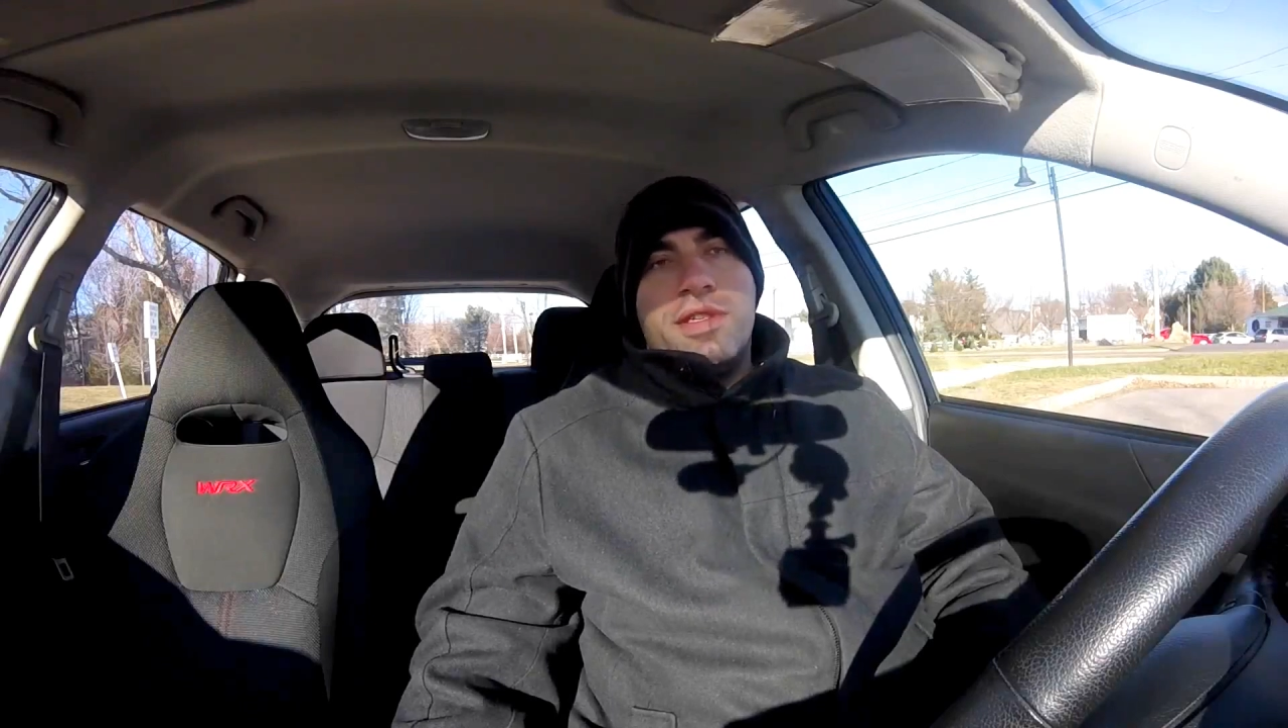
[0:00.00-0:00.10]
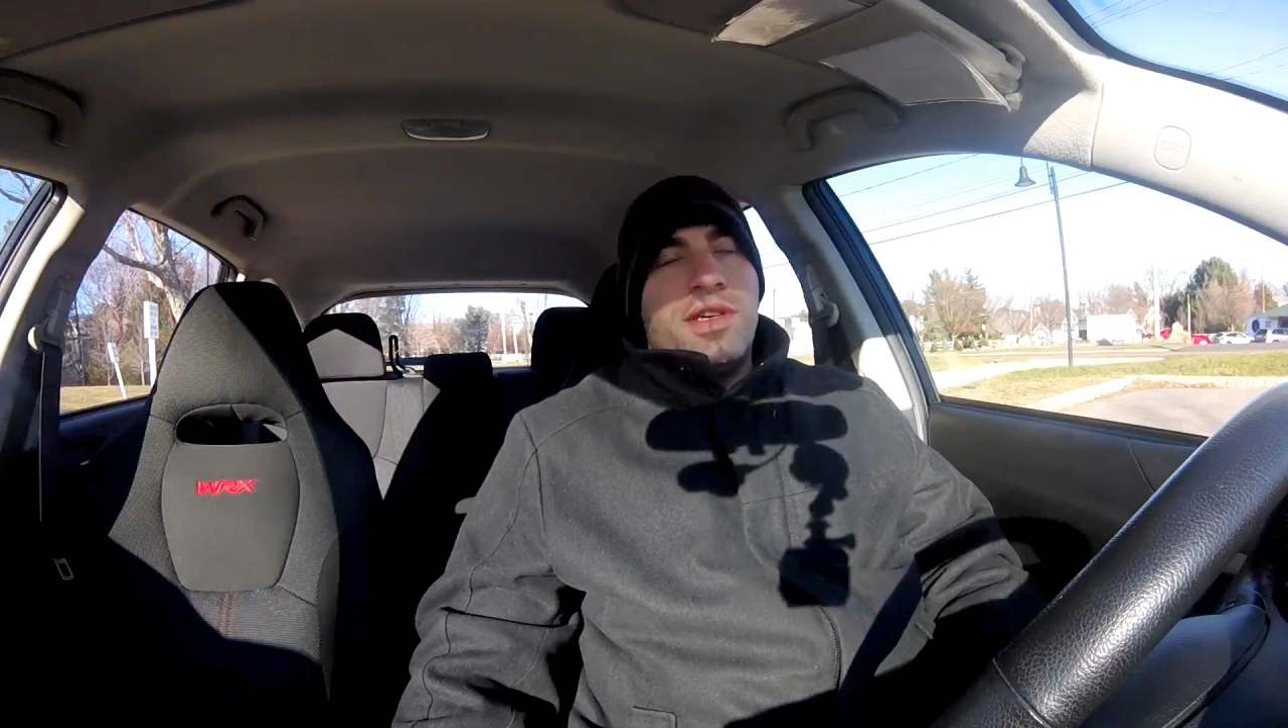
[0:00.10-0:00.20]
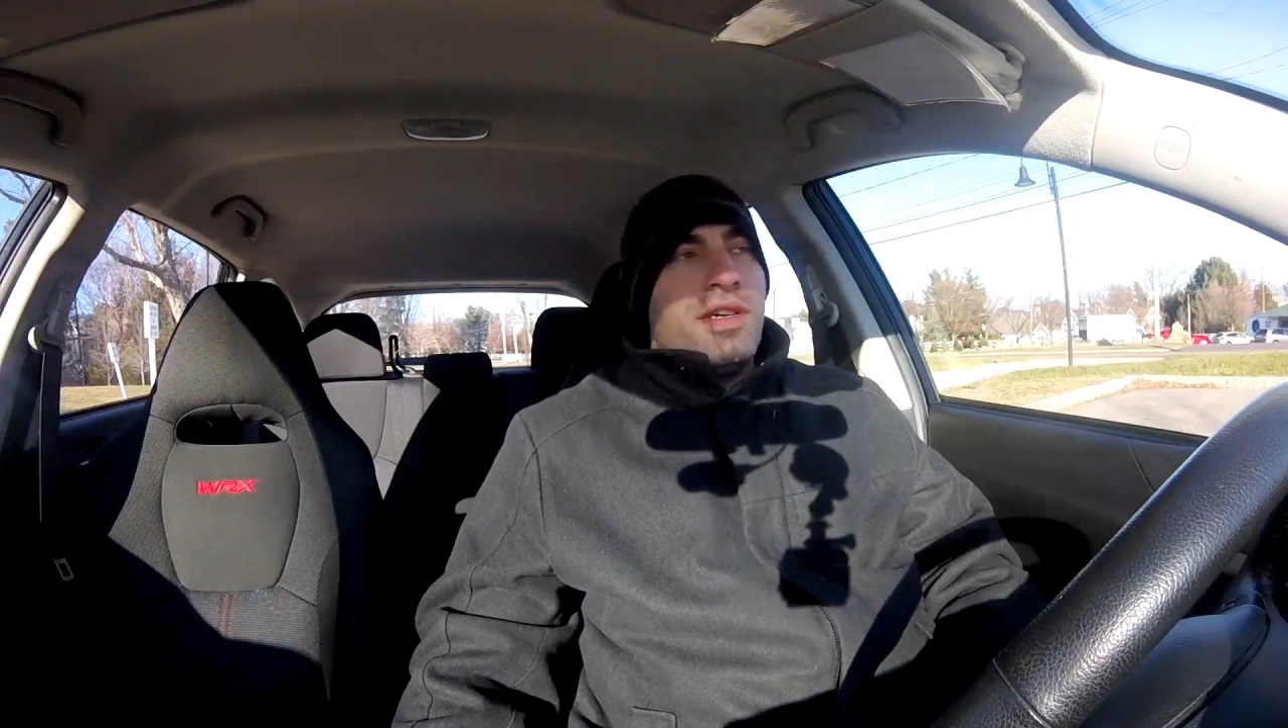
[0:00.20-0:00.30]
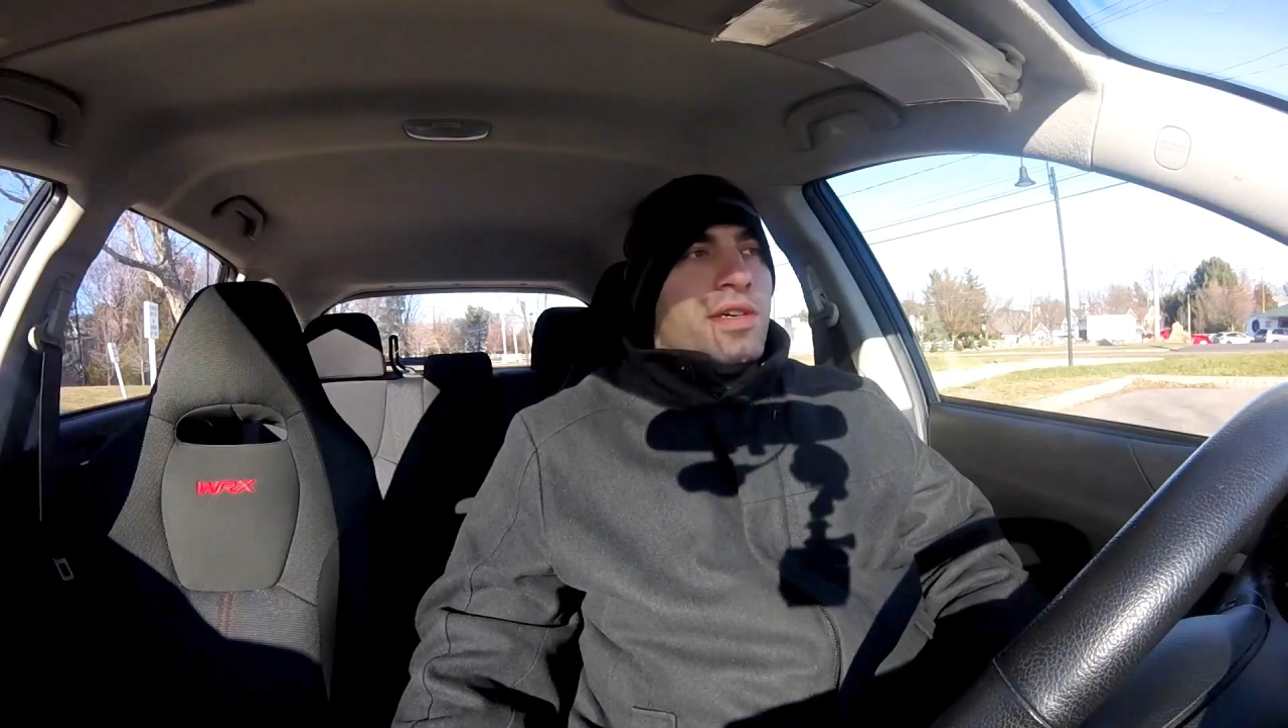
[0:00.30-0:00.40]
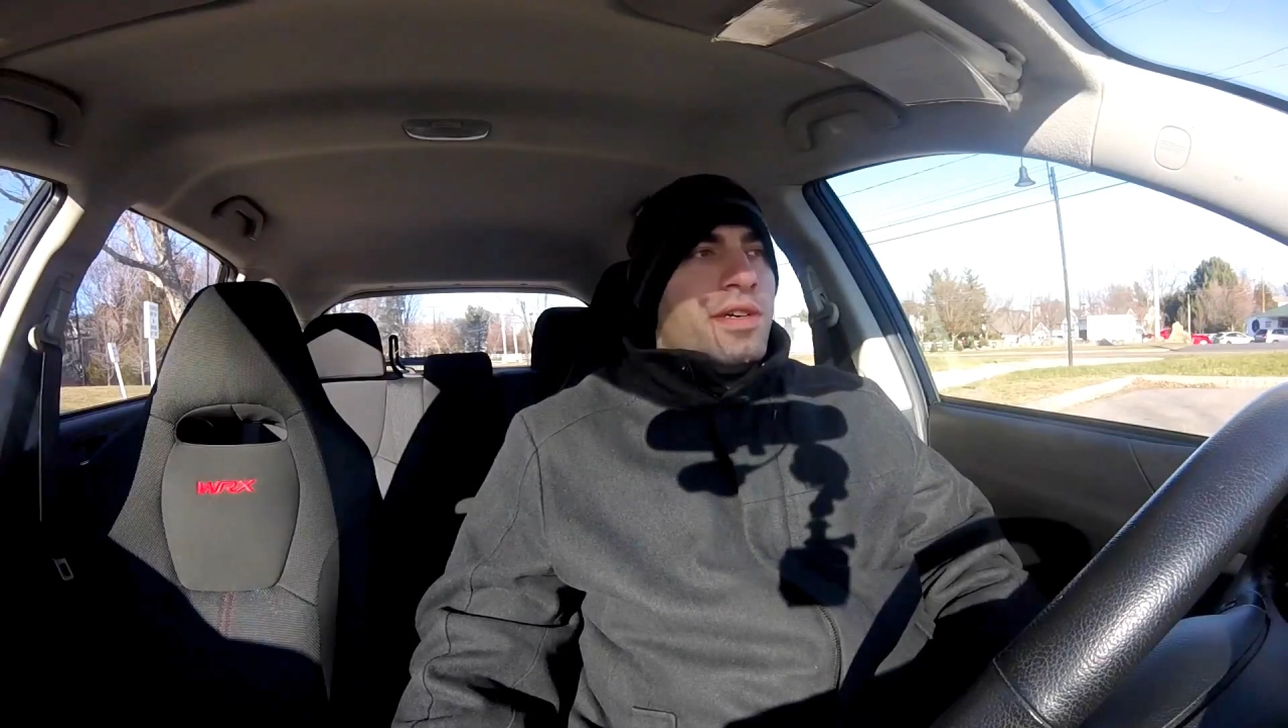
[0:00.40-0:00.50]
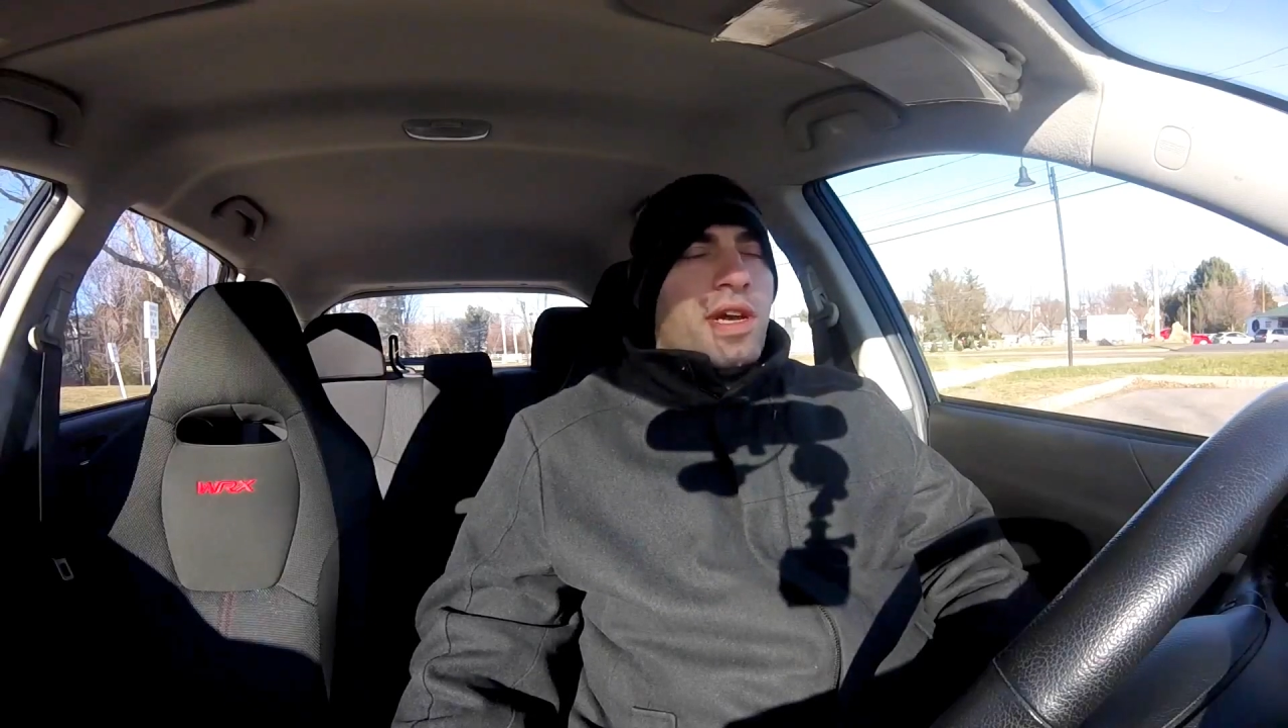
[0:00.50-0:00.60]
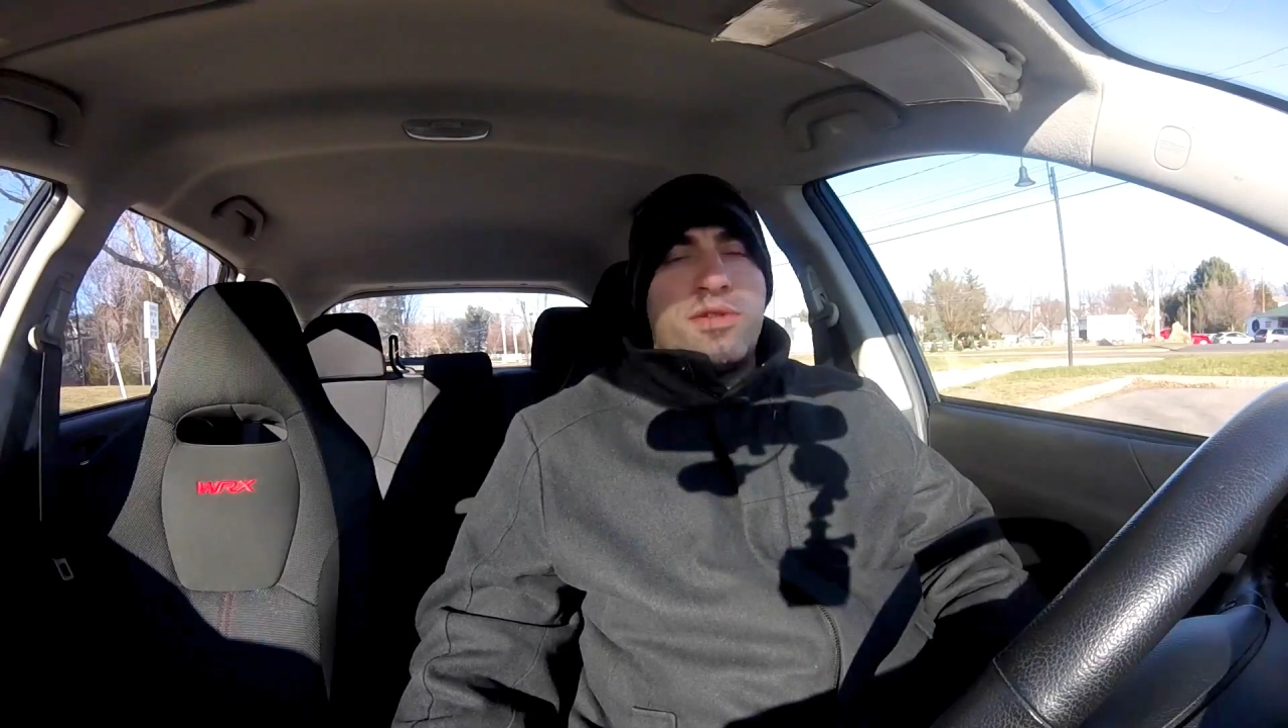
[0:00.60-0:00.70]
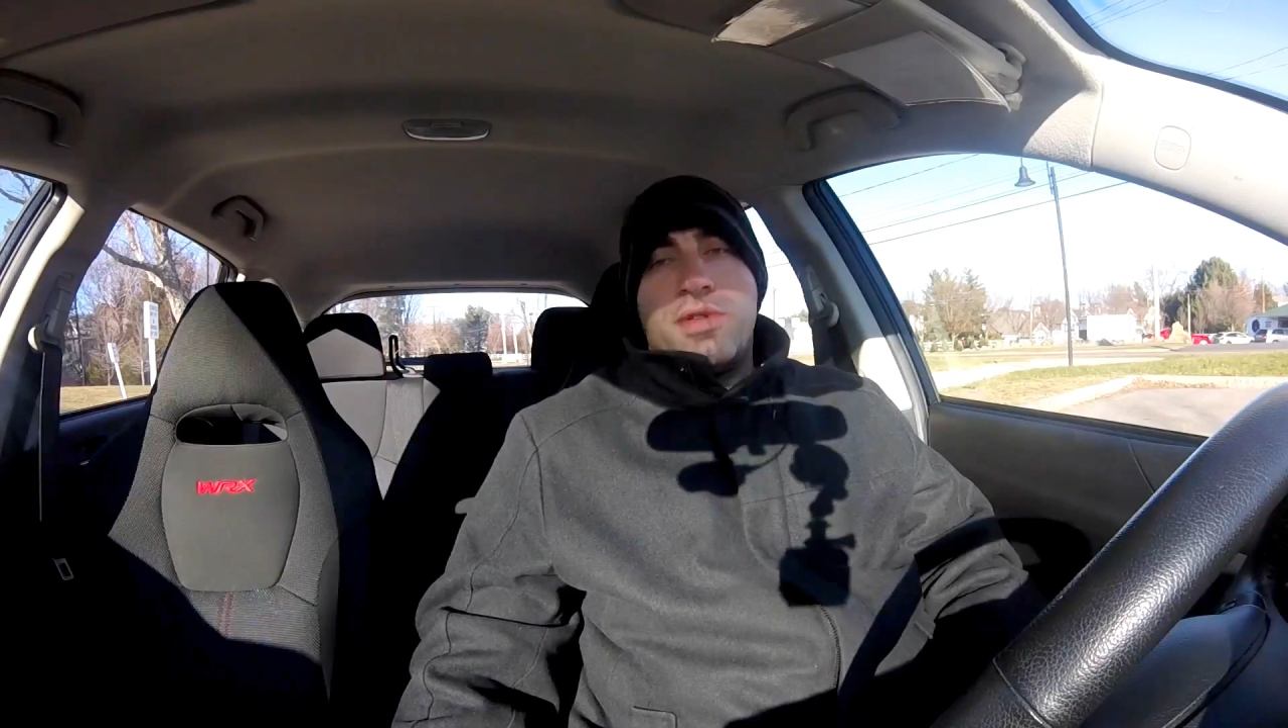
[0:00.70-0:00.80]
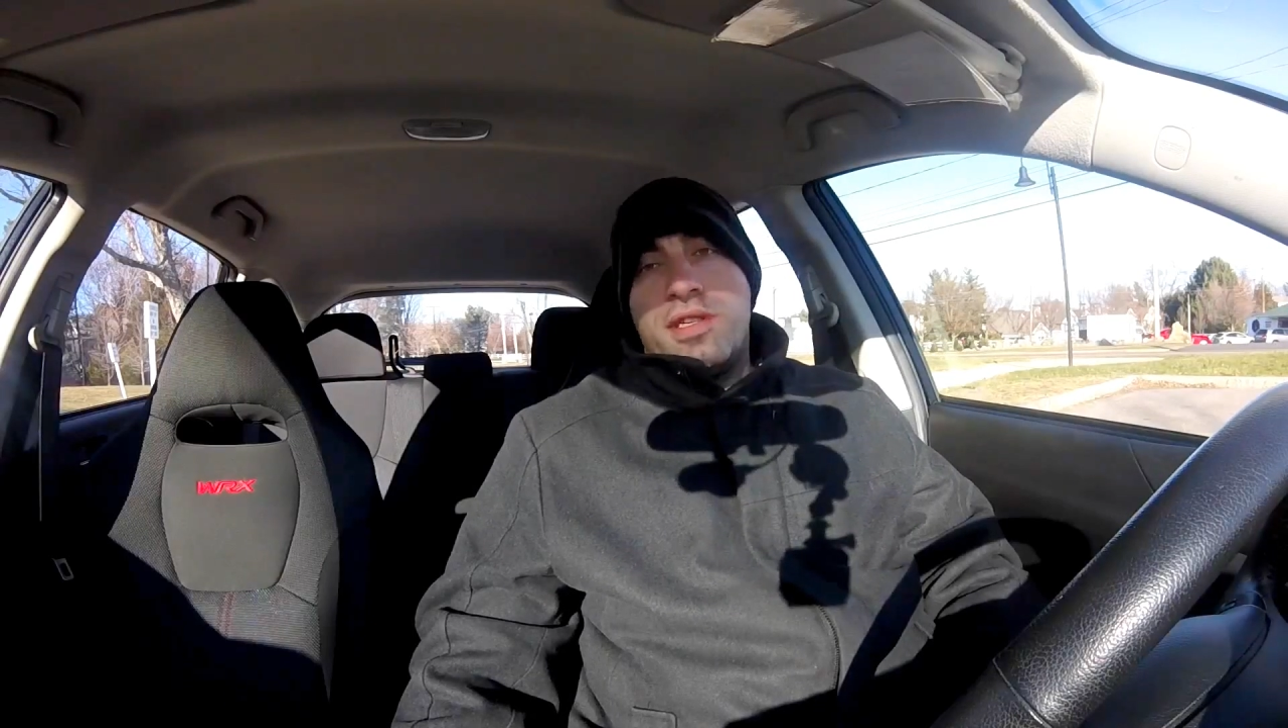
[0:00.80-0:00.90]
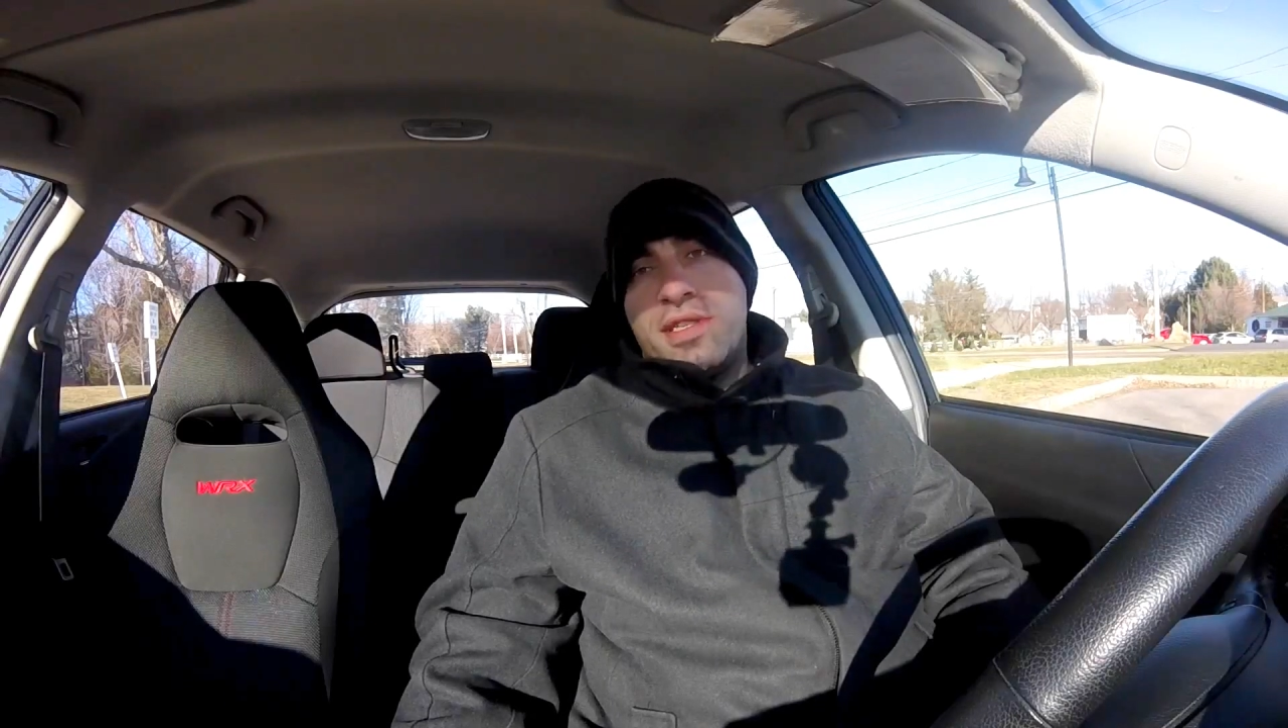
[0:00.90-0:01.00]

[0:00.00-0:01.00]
actually